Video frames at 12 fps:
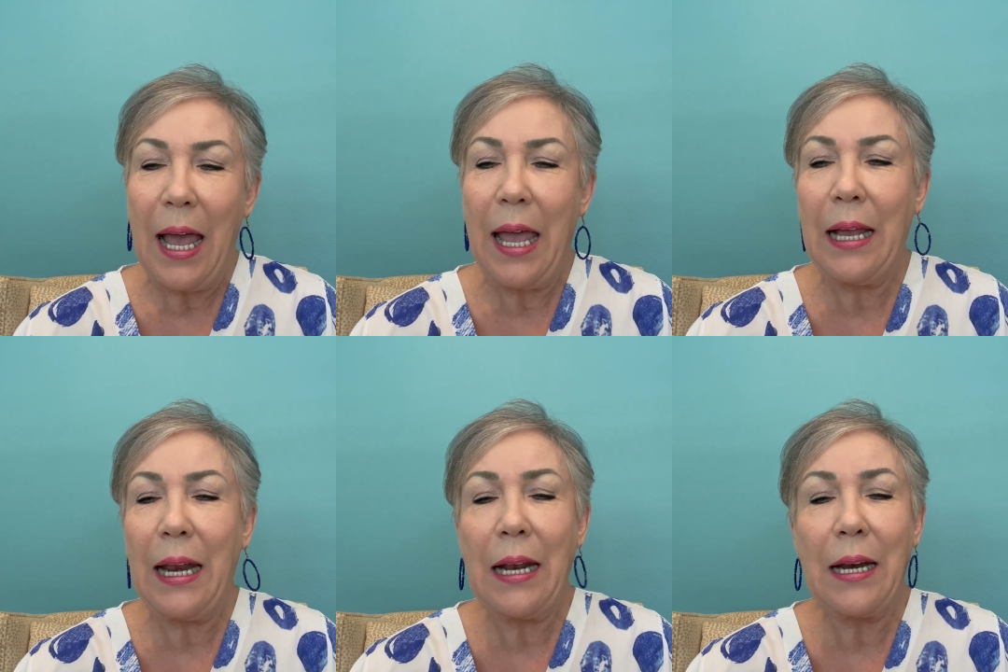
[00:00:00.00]

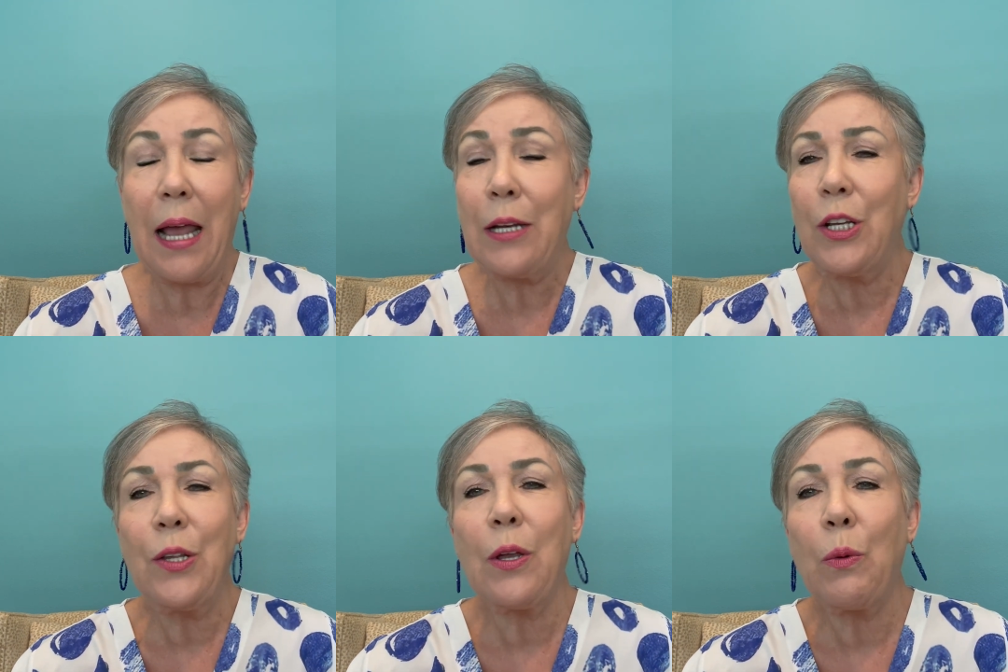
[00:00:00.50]
And I
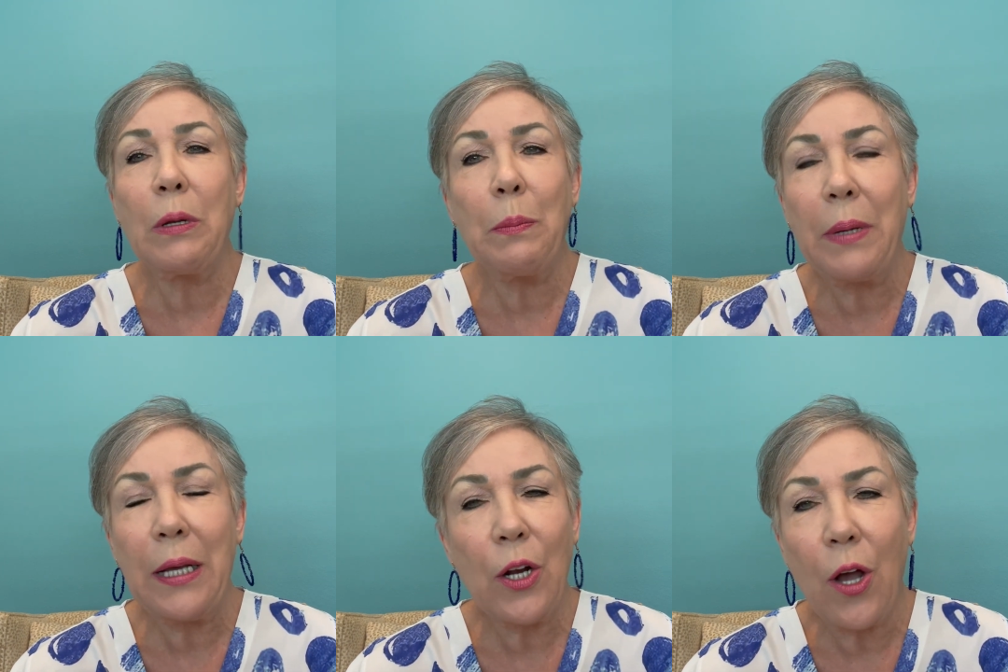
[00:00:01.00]
knew there wouldn't
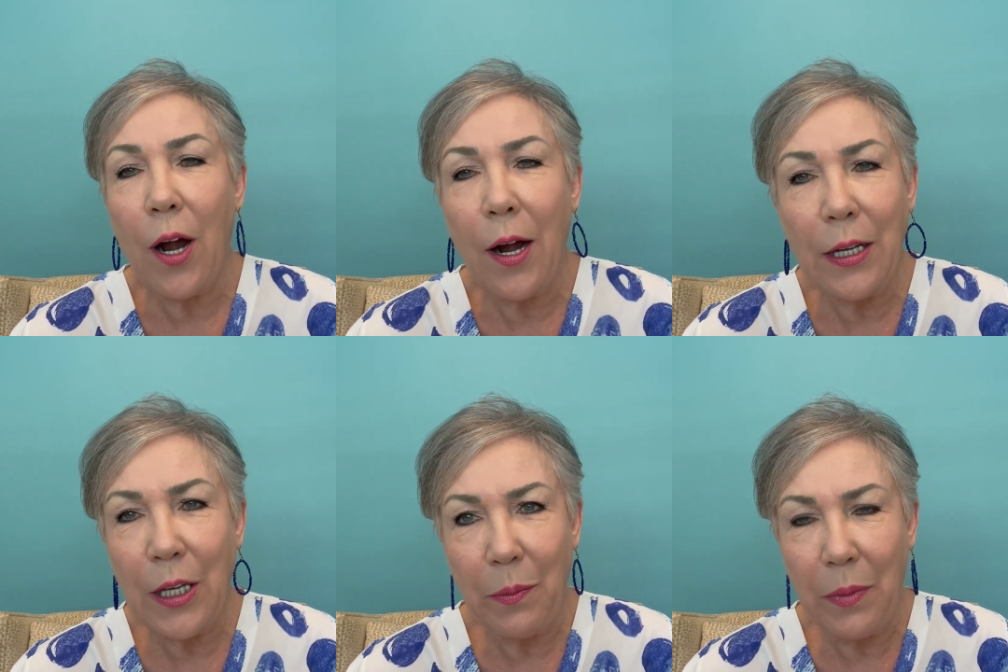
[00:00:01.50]
be an
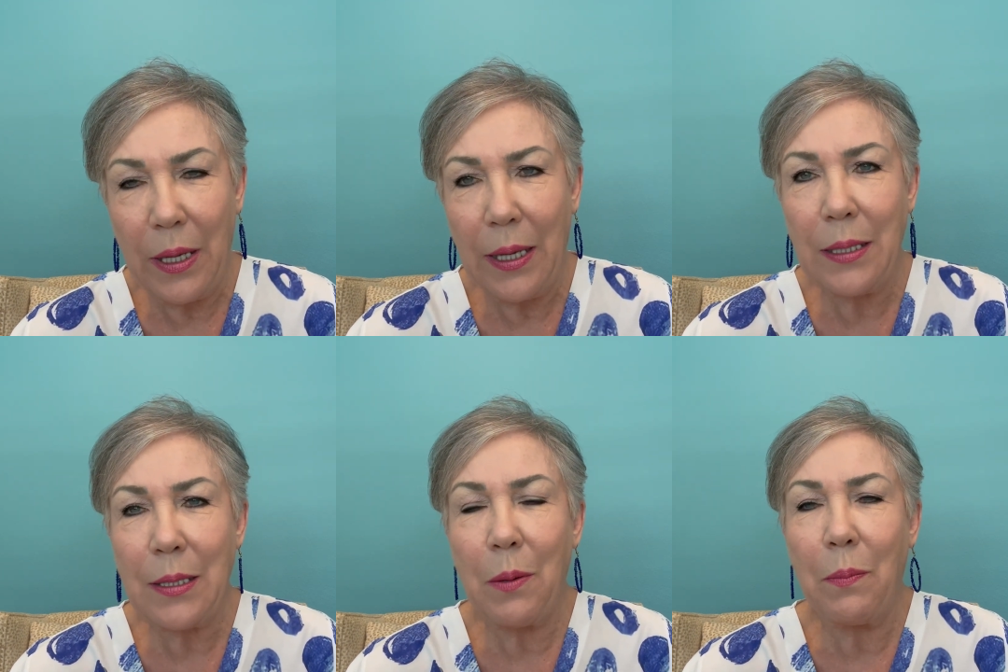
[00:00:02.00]

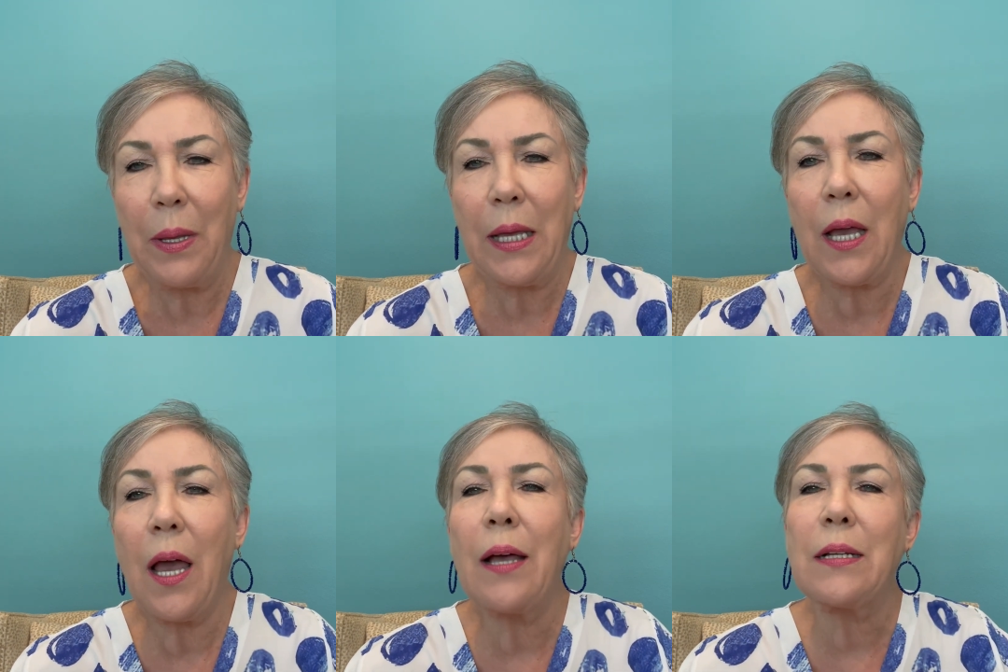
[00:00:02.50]
argument
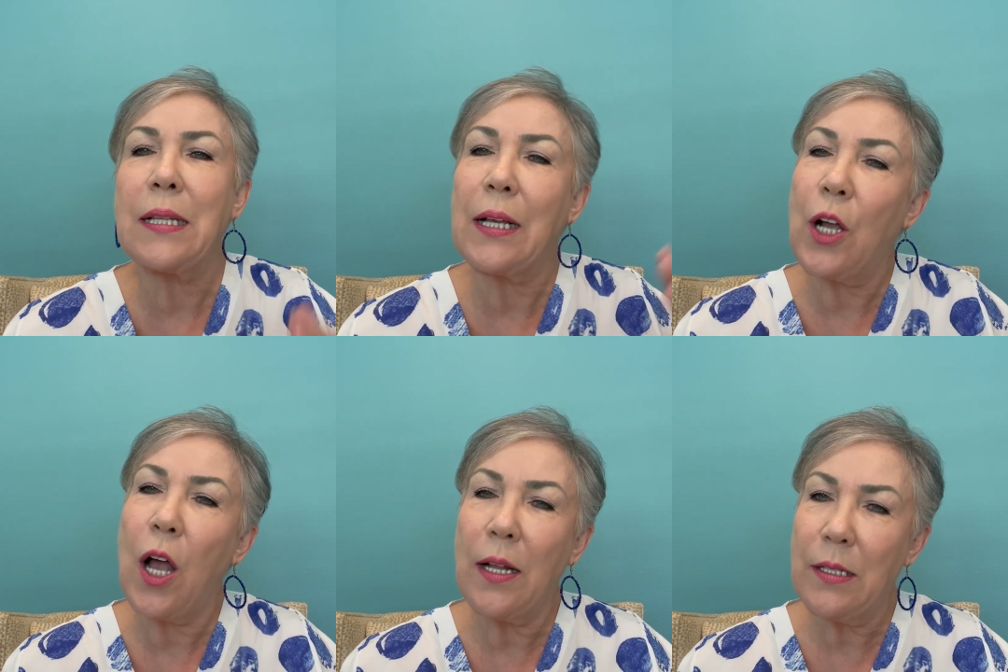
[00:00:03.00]
because the
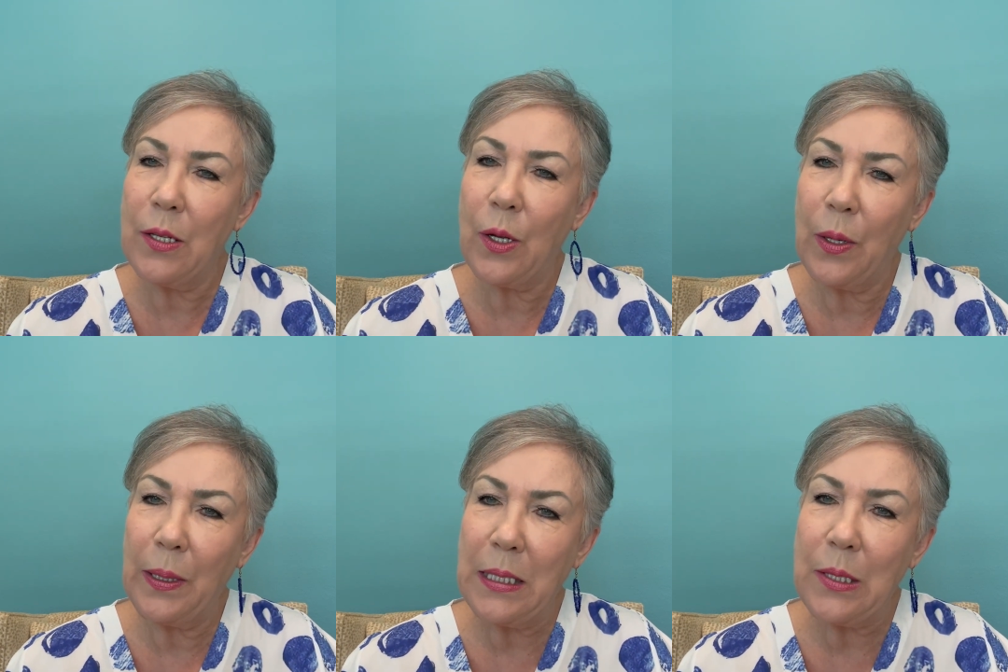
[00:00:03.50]

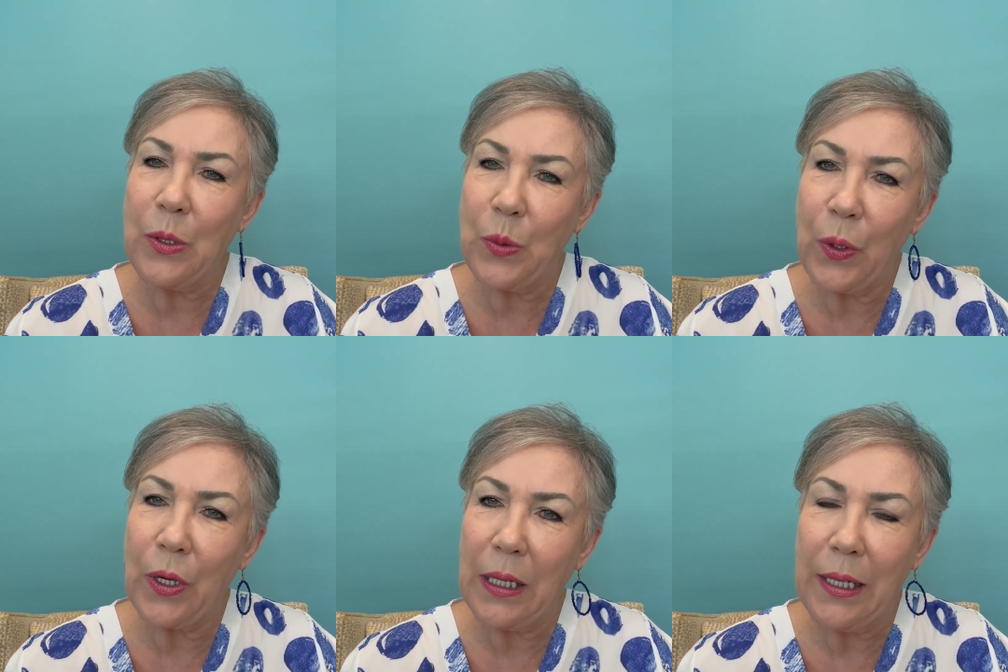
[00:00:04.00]
consequences
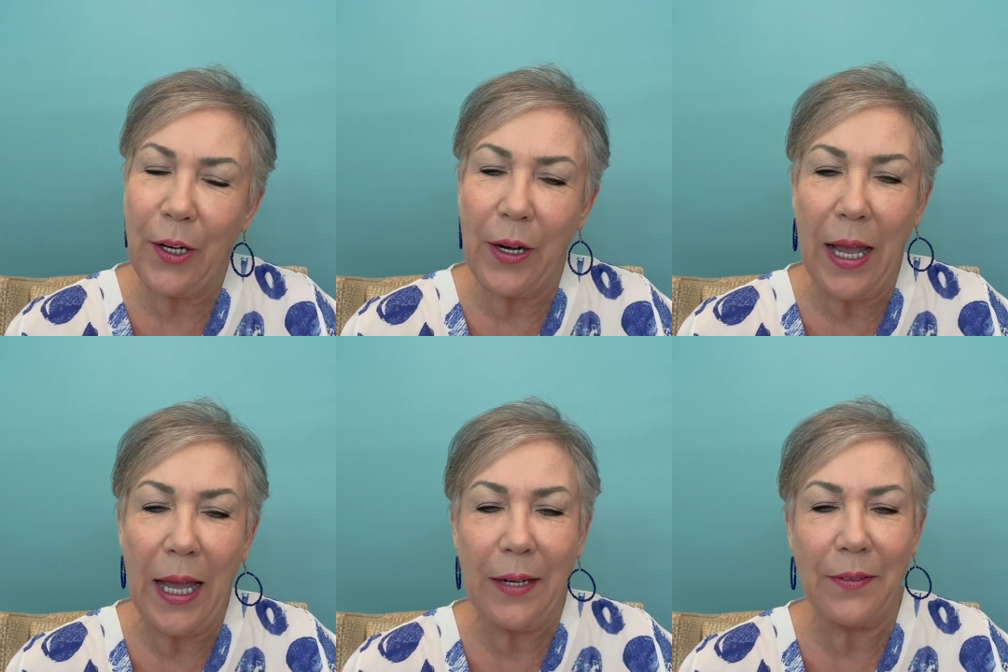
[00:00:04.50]
were clear
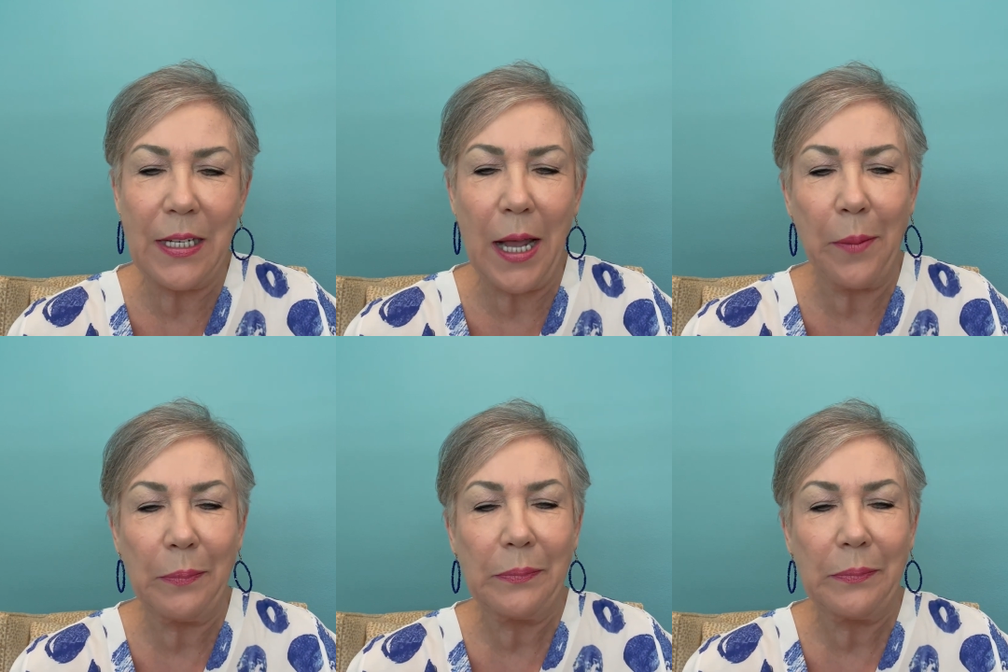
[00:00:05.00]
ahead of time.